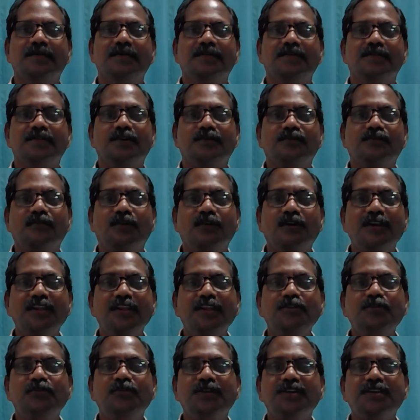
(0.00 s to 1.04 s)
The
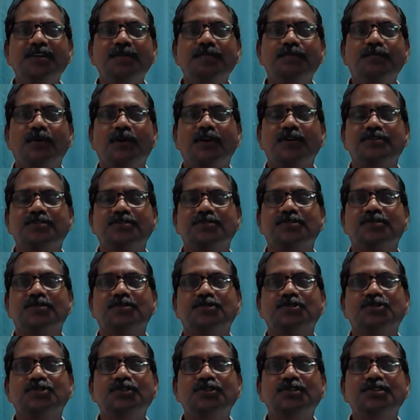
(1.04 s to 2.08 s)
following 20 points
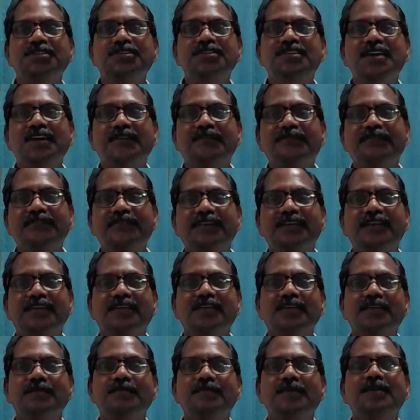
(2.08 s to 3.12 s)
should
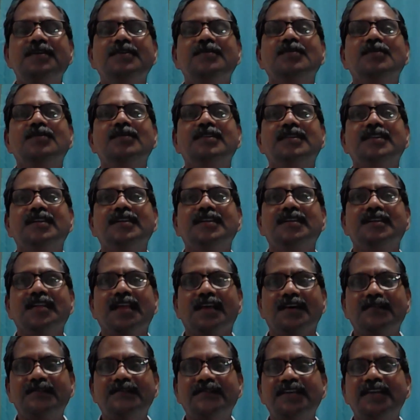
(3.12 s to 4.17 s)
definitely be included in
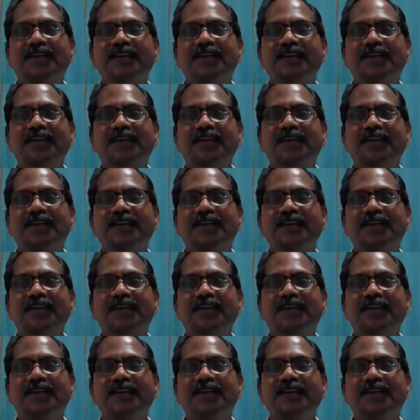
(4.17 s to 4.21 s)
every